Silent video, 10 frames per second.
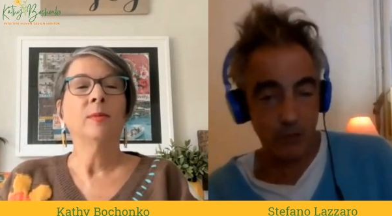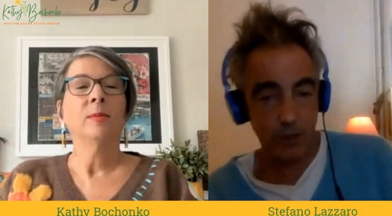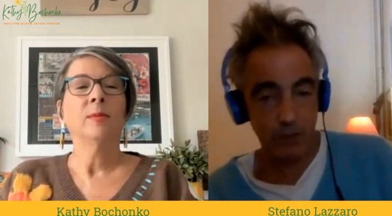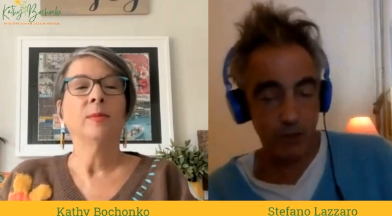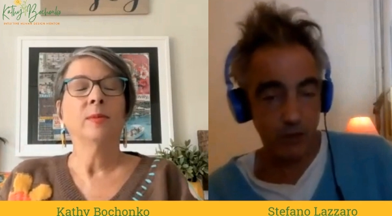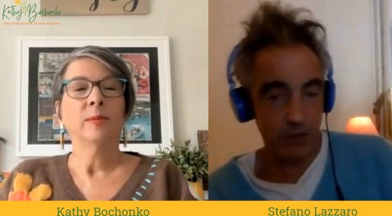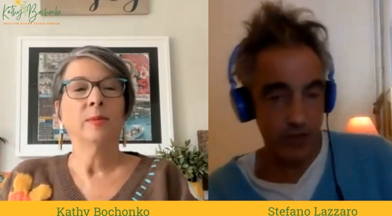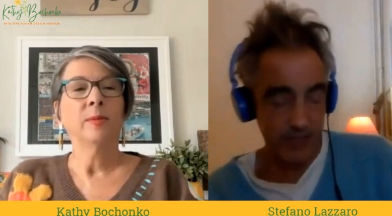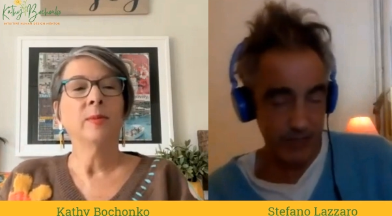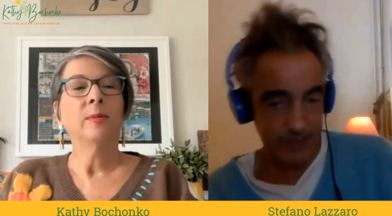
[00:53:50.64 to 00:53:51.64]
Speaker 1: where we do
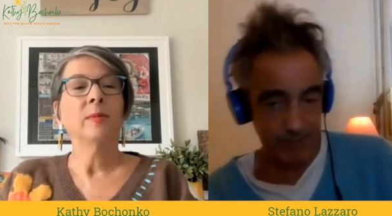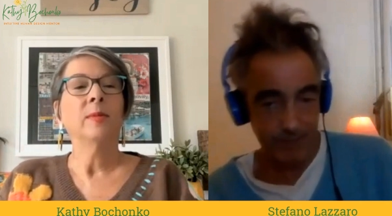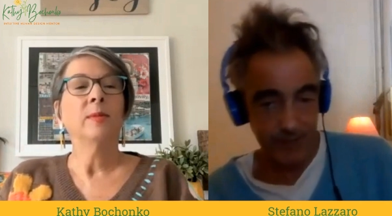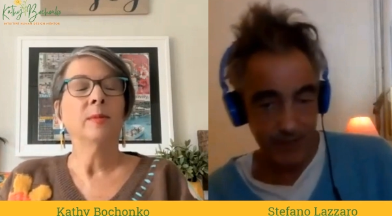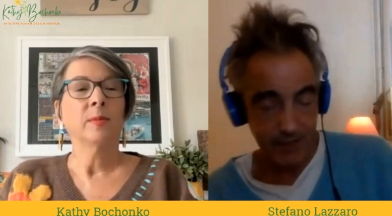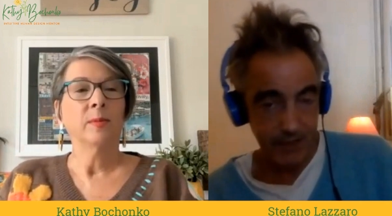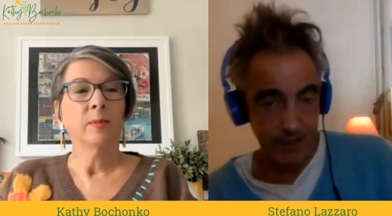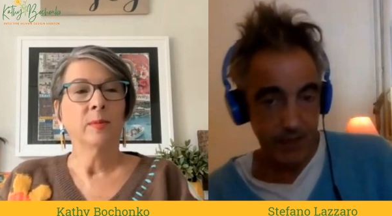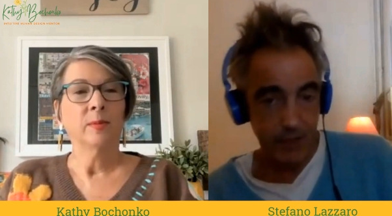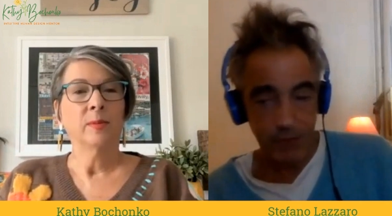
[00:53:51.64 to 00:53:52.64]
this,
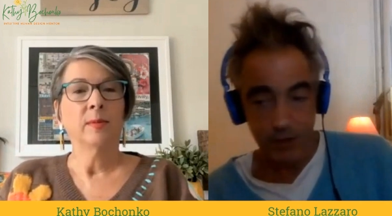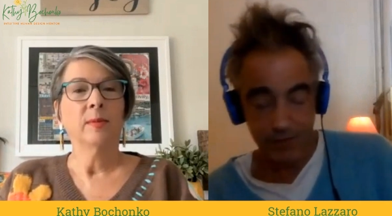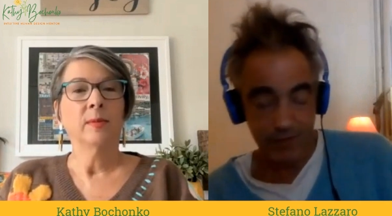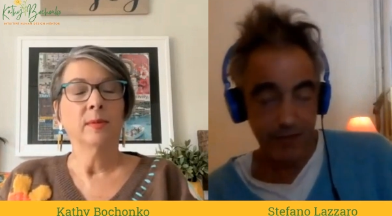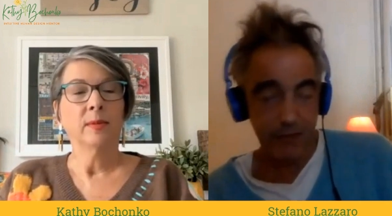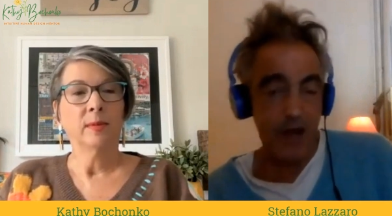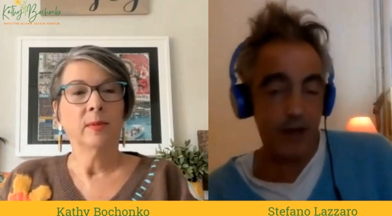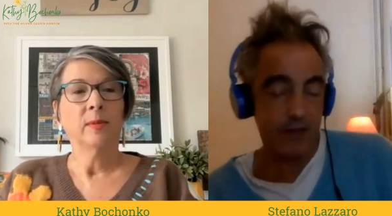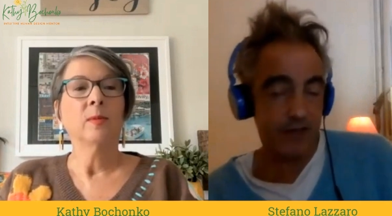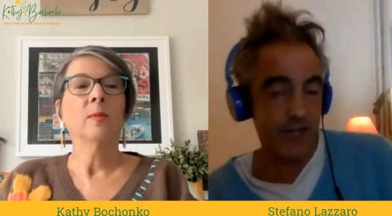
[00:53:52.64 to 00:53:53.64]
we could figure
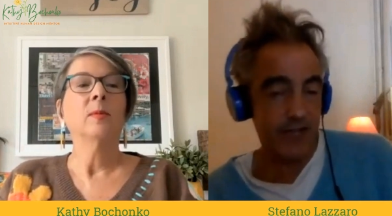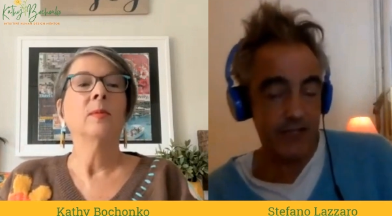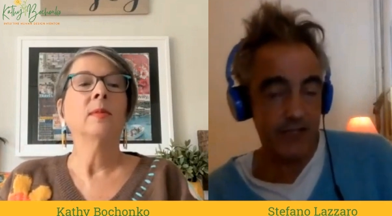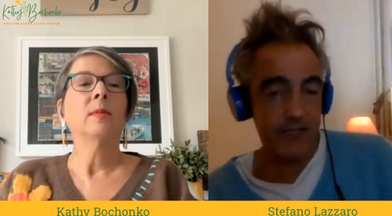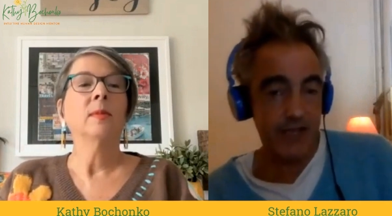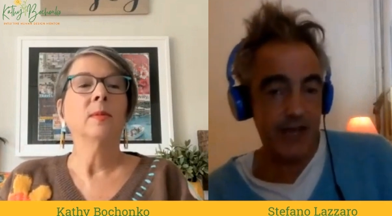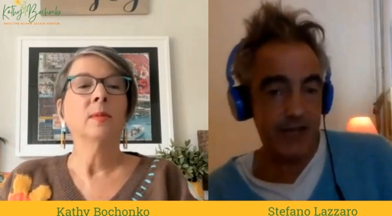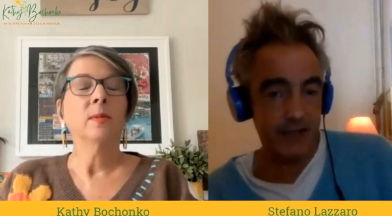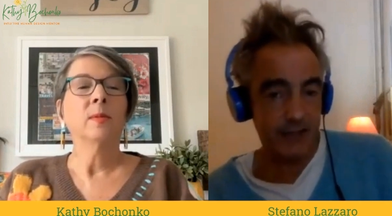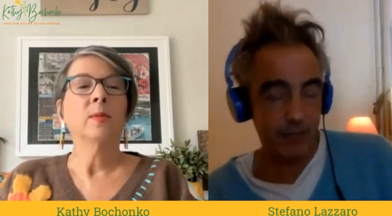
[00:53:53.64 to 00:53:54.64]
out if that's the
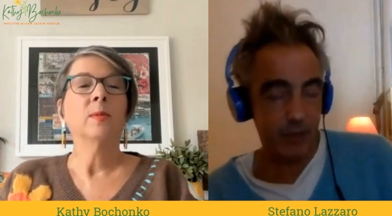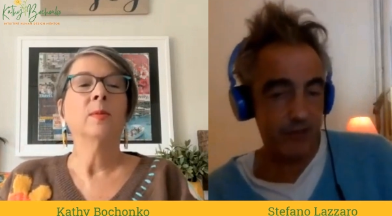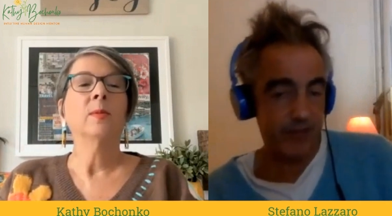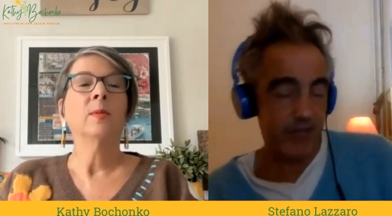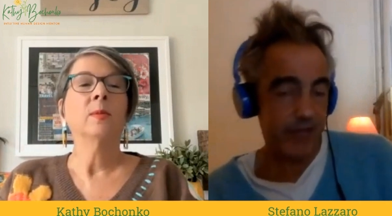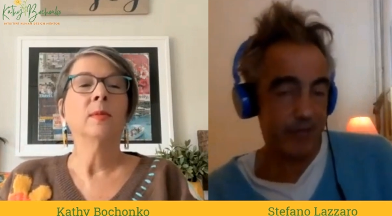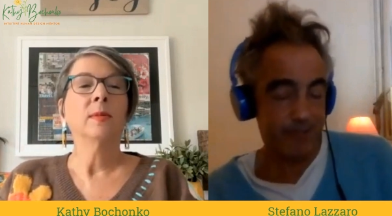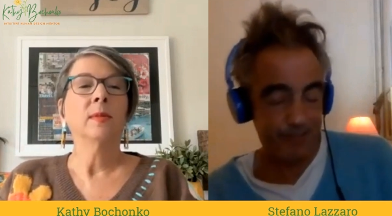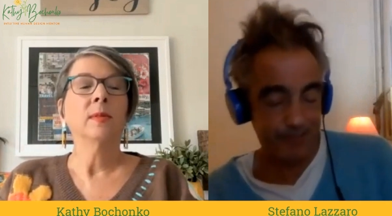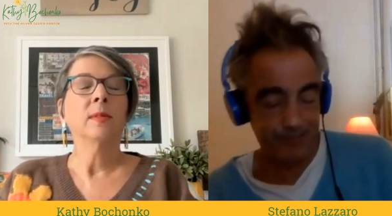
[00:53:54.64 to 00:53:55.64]
exact birth time.
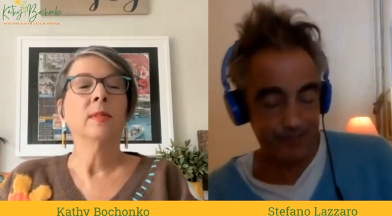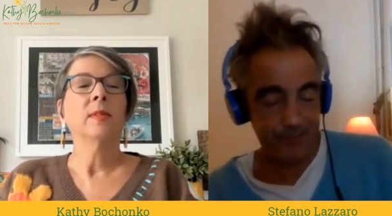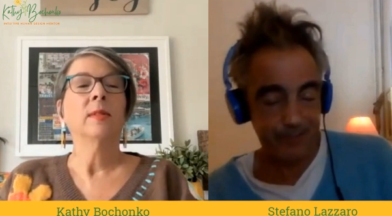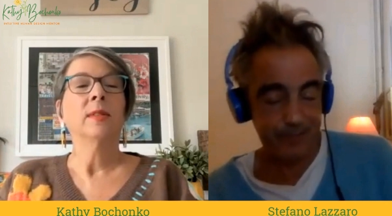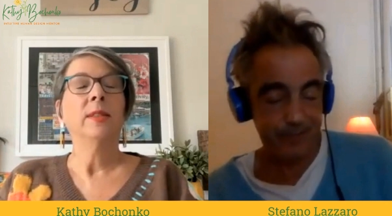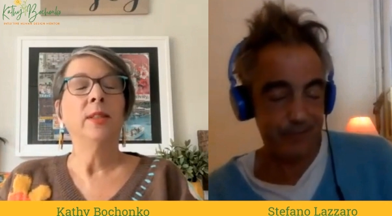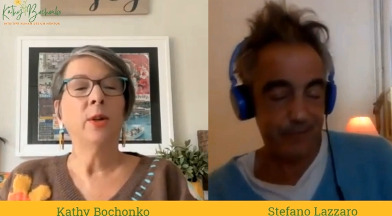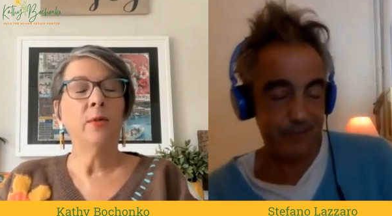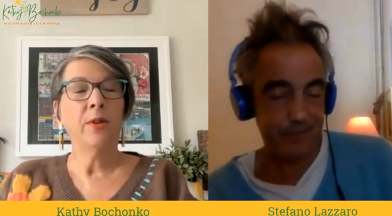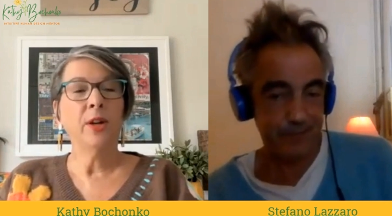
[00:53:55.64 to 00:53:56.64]

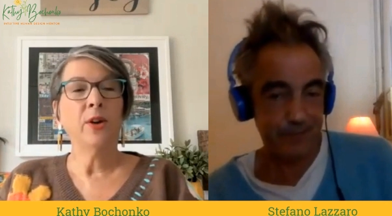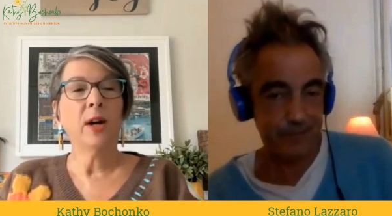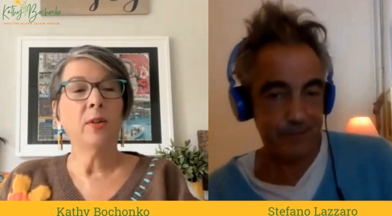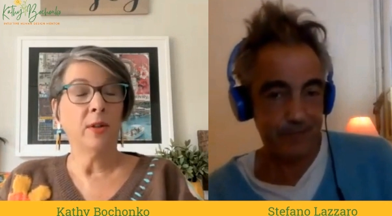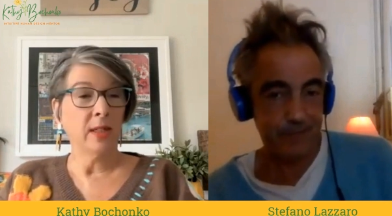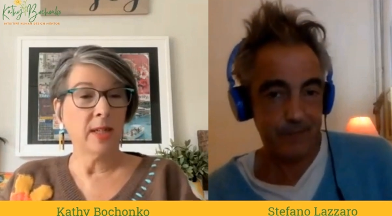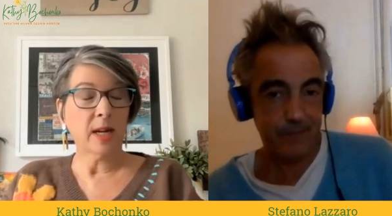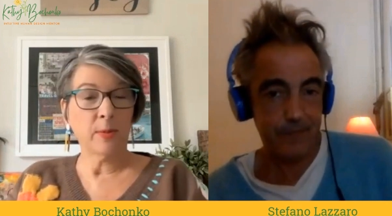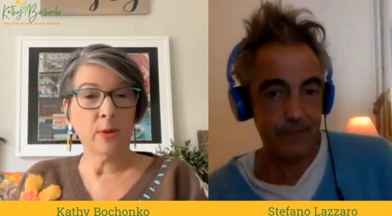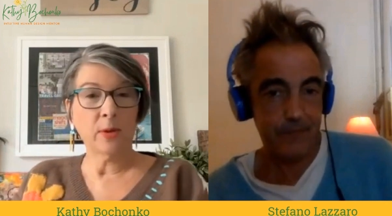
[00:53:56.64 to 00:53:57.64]
Speaker 2: You can figure out the
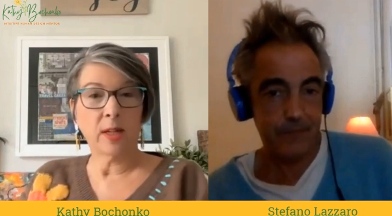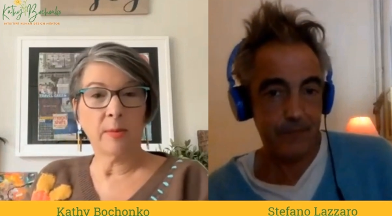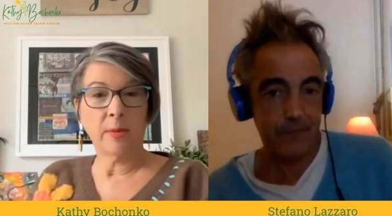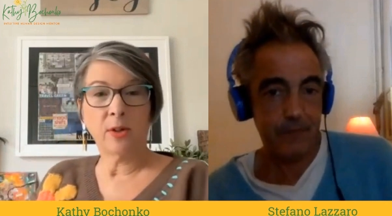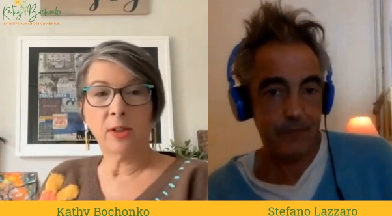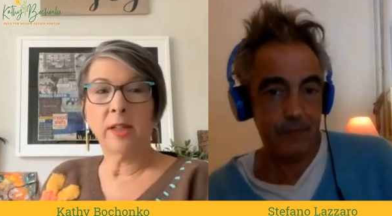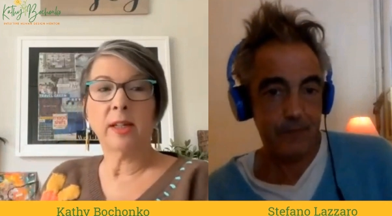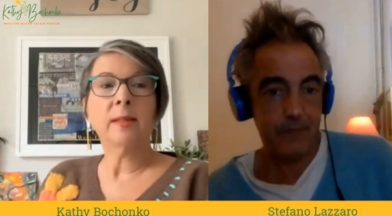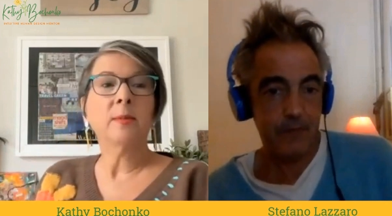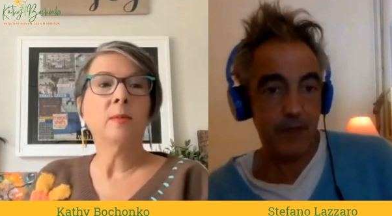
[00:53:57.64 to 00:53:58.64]
exact birth time in your
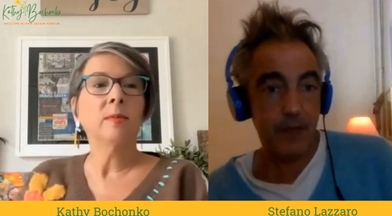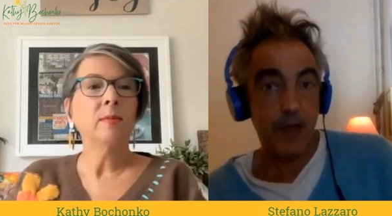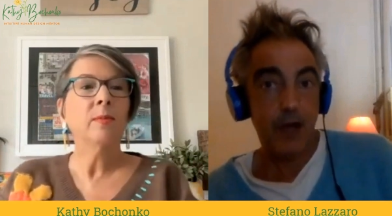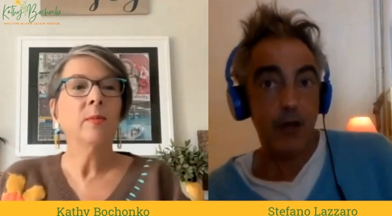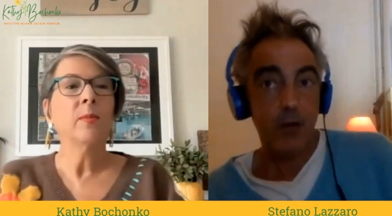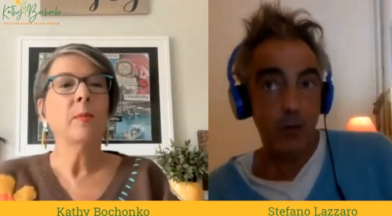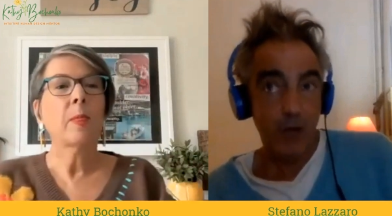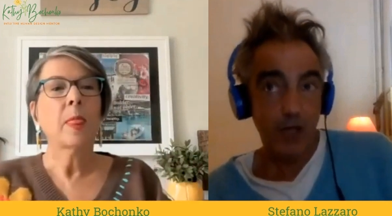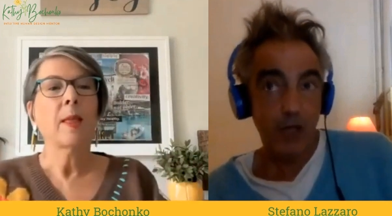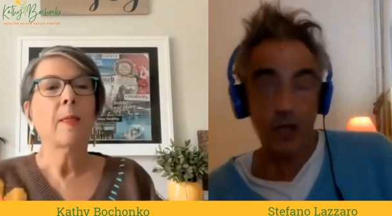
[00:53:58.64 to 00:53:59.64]
clinic.
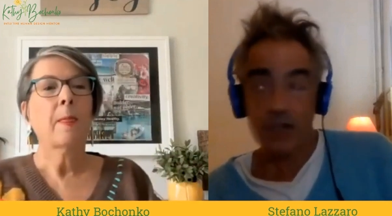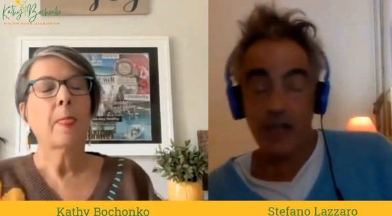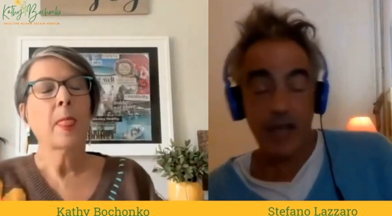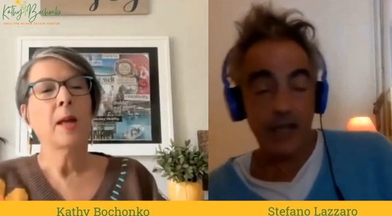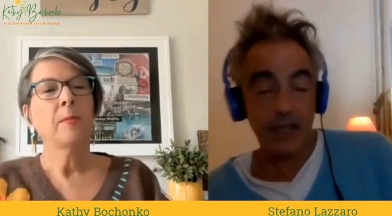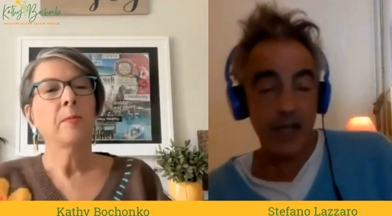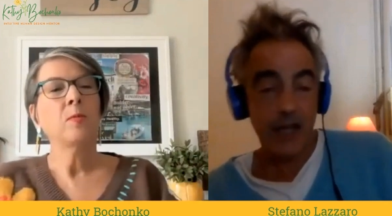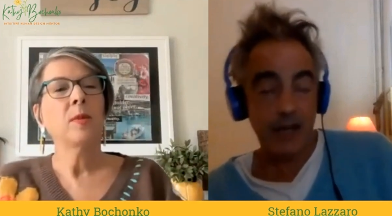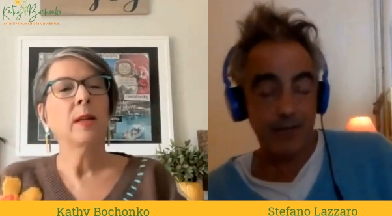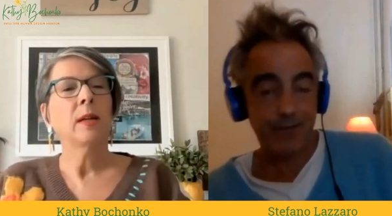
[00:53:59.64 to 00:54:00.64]
Speaker 1: Well, it looks like, yeah.